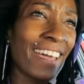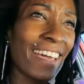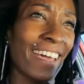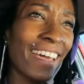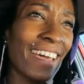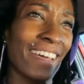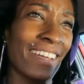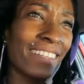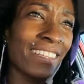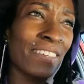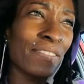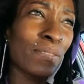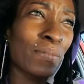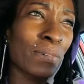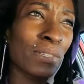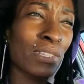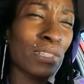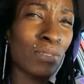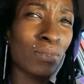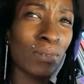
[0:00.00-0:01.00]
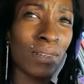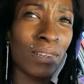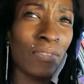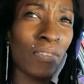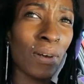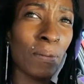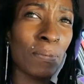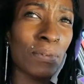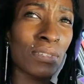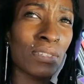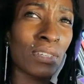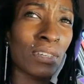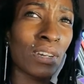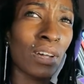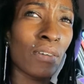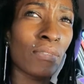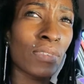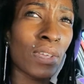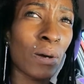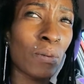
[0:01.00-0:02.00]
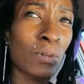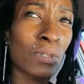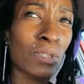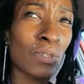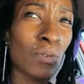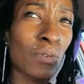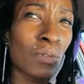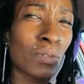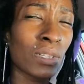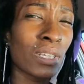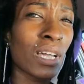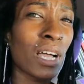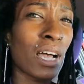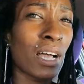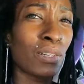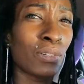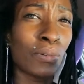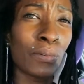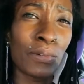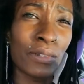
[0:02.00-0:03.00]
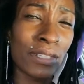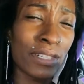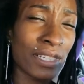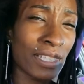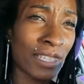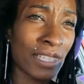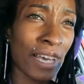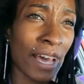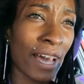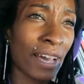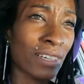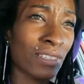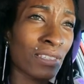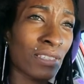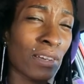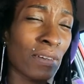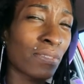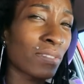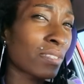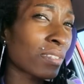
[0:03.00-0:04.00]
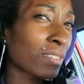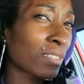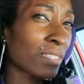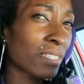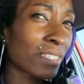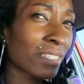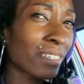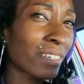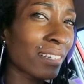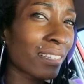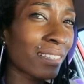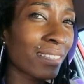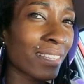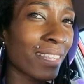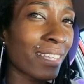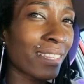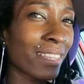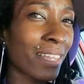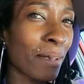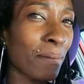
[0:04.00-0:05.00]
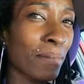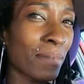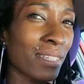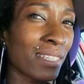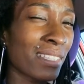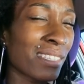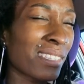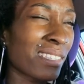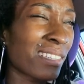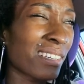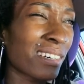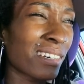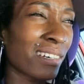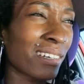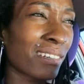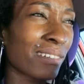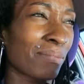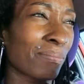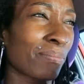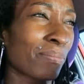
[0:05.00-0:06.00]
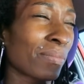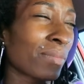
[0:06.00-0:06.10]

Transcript: And even with the 25% off, that was only on orange tag stuff. So still, then that means the